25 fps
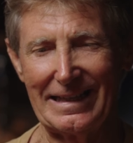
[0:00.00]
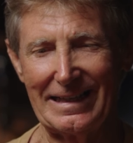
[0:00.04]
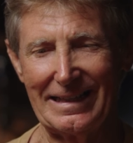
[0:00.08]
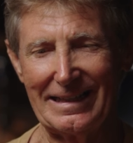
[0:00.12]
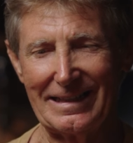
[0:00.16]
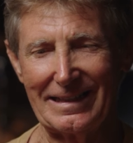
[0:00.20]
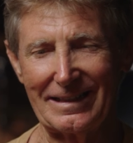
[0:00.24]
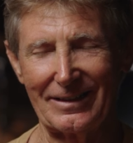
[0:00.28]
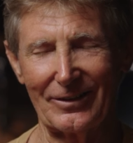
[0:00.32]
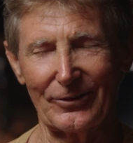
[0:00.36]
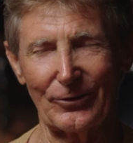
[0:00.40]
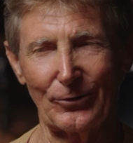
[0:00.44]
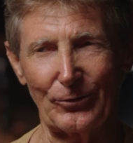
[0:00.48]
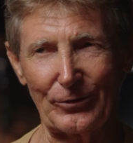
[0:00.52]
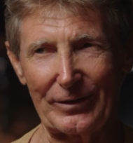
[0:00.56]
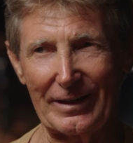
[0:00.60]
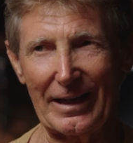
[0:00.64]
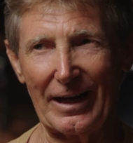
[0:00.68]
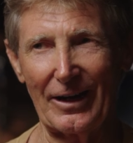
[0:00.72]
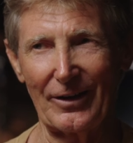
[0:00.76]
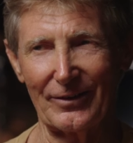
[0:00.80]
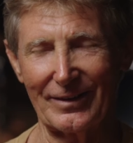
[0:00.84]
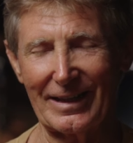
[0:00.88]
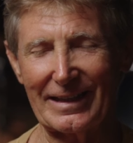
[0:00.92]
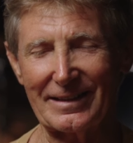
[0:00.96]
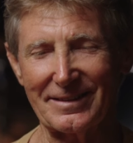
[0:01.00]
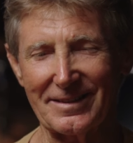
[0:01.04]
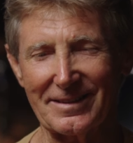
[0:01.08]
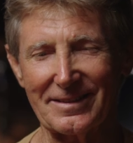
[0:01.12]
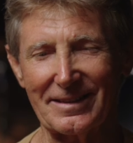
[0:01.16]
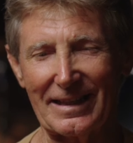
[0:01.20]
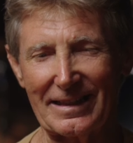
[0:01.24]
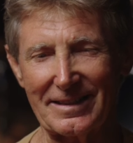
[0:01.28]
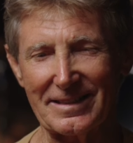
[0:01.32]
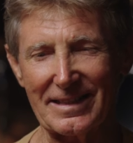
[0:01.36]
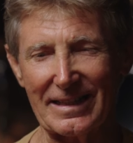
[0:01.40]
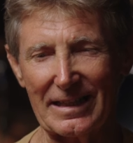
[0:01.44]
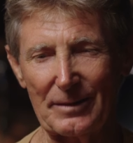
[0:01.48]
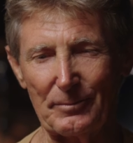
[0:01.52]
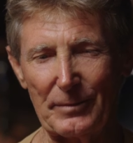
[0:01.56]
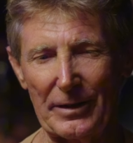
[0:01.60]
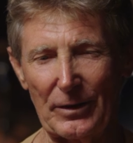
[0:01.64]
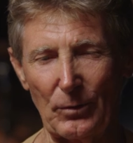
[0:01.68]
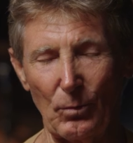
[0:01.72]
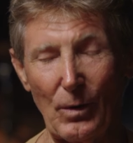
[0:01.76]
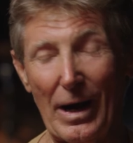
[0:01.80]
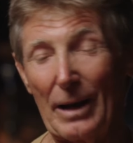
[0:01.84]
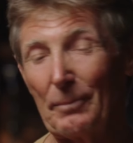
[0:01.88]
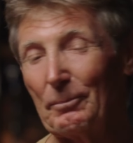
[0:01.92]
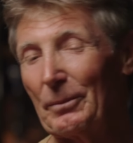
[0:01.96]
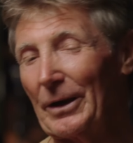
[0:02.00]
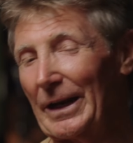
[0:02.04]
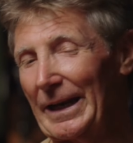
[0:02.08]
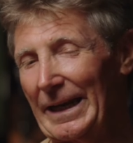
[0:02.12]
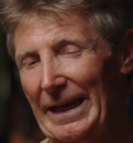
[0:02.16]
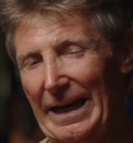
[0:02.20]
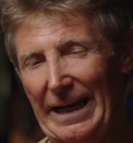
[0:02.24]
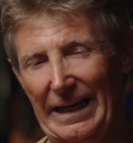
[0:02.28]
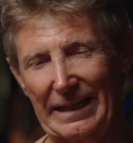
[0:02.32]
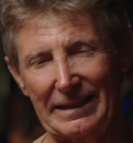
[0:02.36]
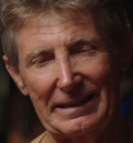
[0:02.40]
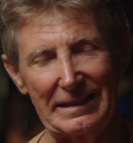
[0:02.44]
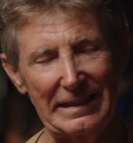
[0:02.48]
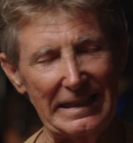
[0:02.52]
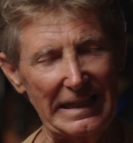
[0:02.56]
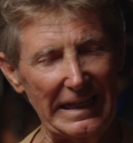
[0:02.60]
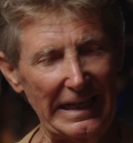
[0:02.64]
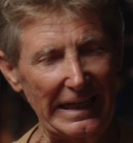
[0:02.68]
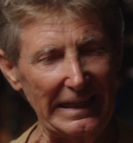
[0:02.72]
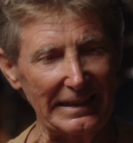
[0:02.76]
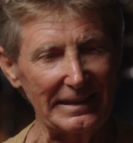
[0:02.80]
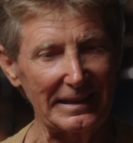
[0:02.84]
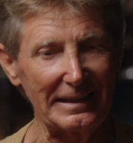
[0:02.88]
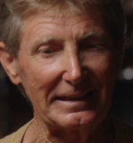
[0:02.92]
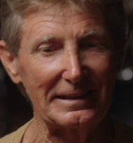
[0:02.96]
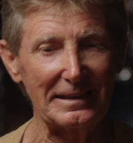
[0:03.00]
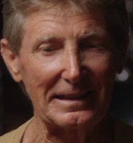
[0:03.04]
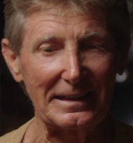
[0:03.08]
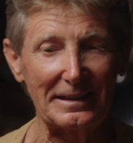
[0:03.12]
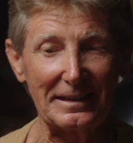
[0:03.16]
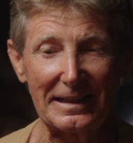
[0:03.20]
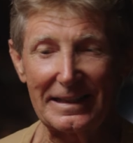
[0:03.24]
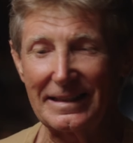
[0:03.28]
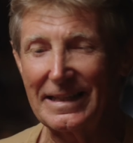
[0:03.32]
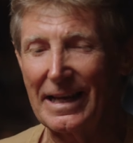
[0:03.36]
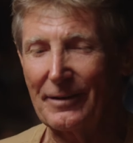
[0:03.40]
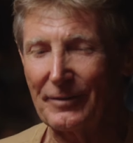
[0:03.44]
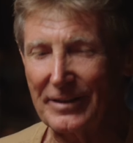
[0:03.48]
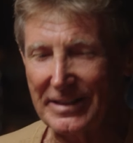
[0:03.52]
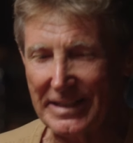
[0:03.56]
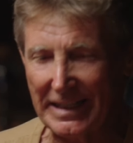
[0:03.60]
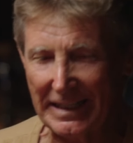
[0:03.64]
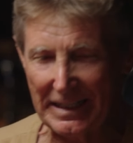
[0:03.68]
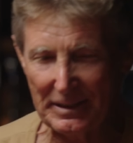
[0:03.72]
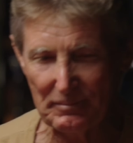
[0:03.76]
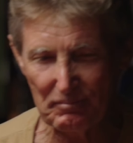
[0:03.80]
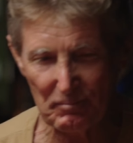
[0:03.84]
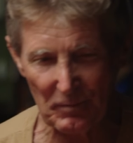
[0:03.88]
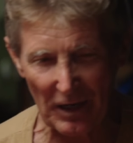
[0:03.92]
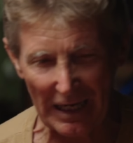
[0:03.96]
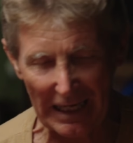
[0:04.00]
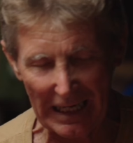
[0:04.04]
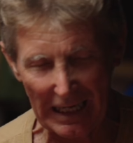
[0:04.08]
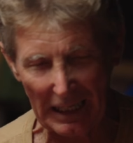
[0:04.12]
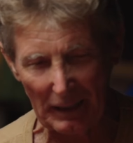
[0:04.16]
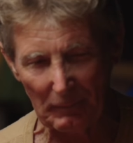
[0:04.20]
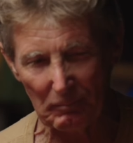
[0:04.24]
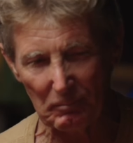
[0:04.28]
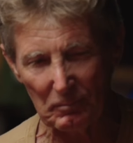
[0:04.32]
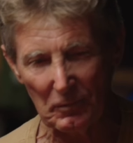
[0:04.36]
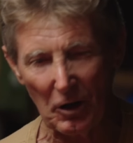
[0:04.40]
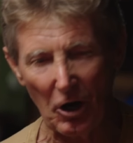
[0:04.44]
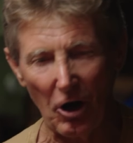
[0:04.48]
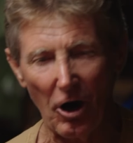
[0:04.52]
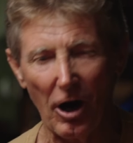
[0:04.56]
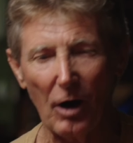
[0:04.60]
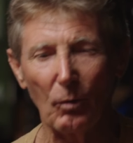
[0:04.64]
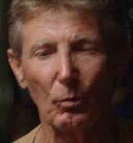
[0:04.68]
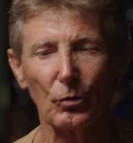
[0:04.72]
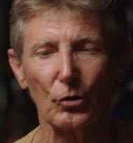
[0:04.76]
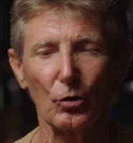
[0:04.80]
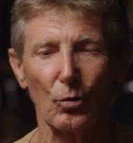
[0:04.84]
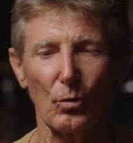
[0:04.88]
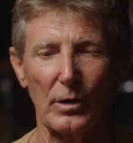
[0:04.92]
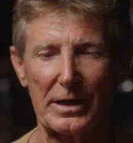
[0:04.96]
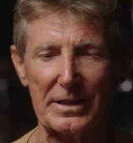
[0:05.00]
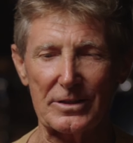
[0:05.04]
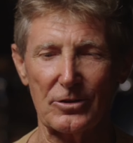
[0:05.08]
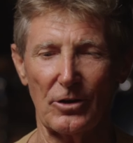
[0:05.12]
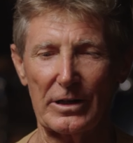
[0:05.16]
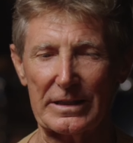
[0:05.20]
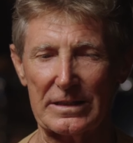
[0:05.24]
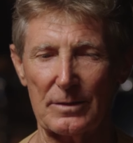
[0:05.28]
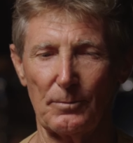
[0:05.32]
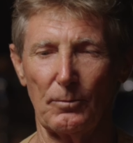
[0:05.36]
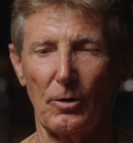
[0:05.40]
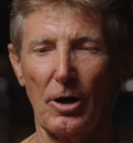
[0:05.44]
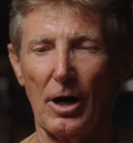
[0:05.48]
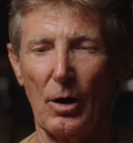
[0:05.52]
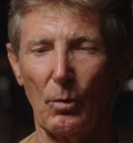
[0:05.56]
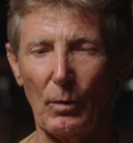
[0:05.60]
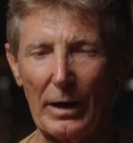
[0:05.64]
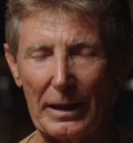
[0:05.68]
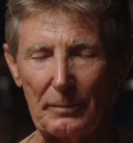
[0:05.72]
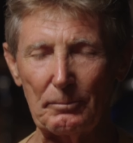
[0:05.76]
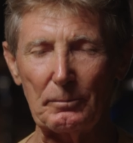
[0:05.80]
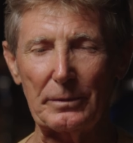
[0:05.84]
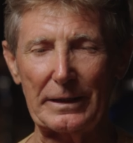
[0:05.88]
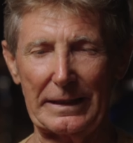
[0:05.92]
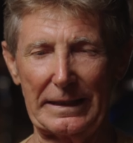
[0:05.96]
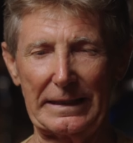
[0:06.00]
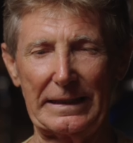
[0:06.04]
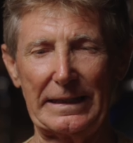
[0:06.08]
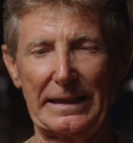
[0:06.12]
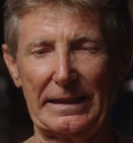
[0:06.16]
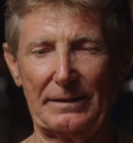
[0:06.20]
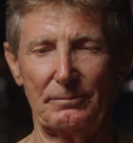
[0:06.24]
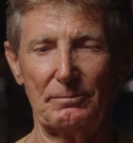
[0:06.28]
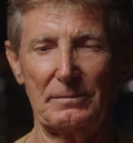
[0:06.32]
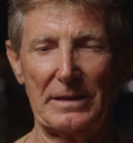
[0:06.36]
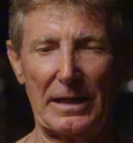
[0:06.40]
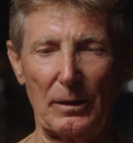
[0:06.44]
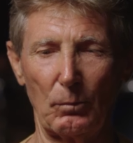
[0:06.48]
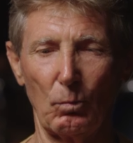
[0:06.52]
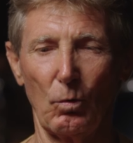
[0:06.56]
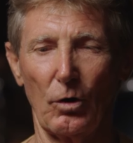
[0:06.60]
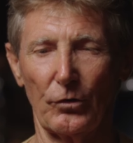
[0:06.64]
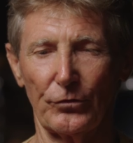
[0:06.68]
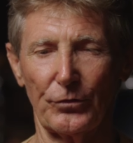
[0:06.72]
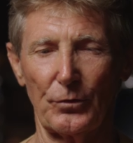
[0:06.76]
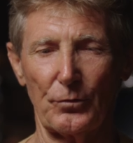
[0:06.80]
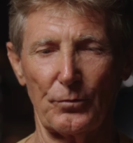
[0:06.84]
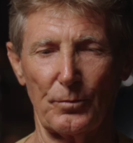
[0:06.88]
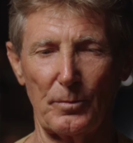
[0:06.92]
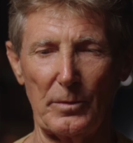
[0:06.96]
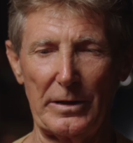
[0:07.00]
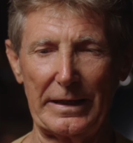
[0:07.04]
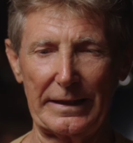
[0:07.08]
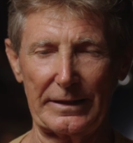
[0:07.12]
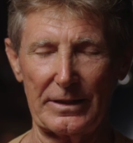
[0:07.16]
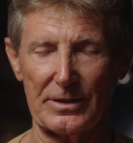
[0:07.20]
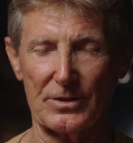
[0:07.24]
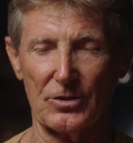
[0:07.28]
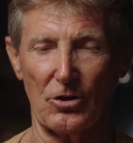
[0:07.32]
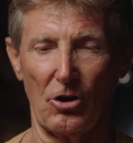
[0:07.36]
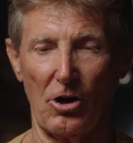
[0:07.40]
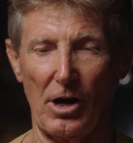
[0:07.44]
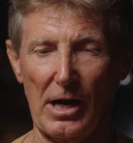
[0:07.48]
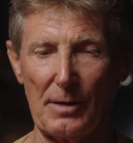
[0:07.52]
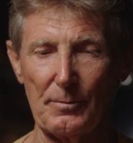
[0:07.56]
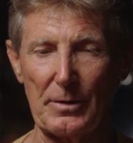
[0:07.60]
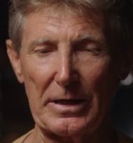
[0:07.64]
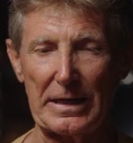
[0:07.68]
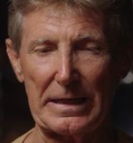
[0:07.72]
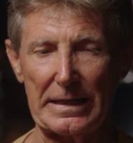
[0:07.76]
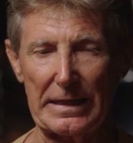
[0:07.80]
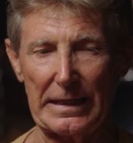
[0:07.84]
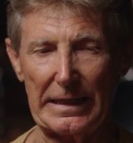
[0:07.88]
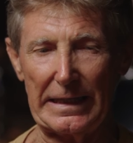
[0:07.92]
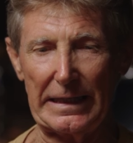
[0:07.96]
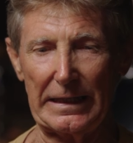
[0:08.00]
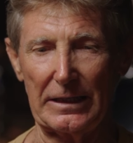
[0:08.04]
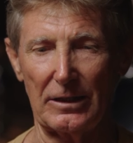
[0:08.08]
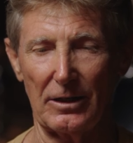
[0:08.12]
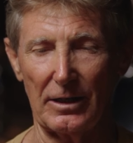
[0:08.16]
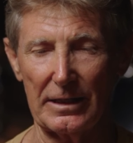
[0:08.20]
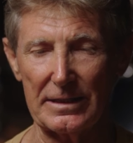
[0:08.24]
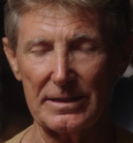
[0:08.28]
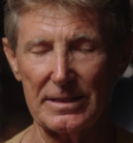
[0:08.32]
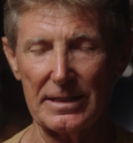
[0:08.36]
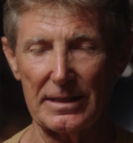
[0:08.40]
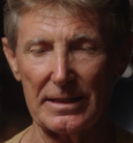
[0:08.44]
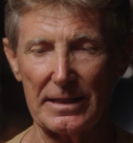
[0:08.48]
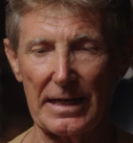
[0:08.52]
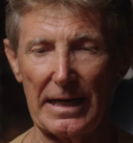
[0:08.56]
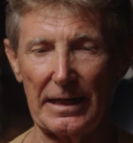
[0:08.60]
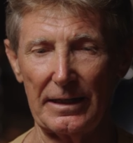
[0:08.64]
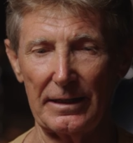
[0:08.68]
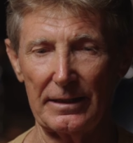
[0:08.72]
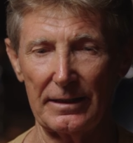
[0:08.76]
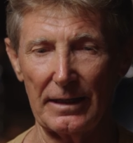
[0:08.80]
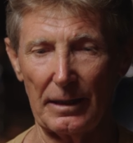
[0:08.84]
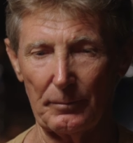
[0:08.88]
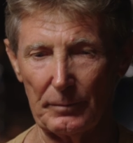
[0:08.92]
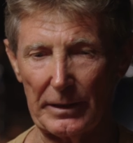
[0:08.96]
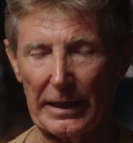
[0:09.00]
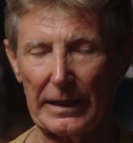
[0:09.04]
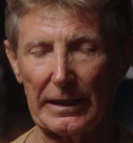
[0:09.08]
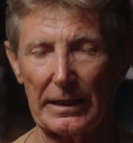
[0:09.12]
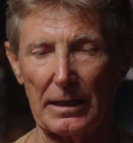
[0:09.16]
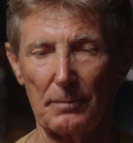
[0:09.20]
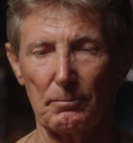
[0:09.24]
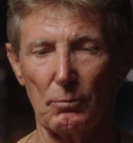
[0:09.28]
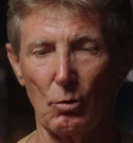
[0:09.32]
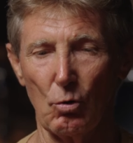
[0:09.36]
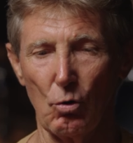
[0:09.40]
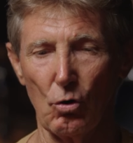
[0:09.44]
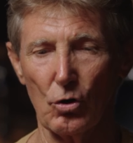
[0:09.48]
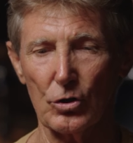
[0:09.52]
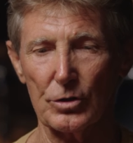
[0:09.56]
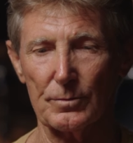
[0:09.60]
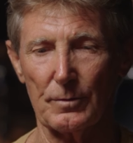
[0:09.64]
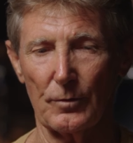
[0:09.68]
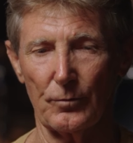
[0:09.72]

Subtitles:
I thought, no, that's going to be the one, but it never did. I would always like to buy one, but it wasn't for me at the time, and I did end up getting a Porsche.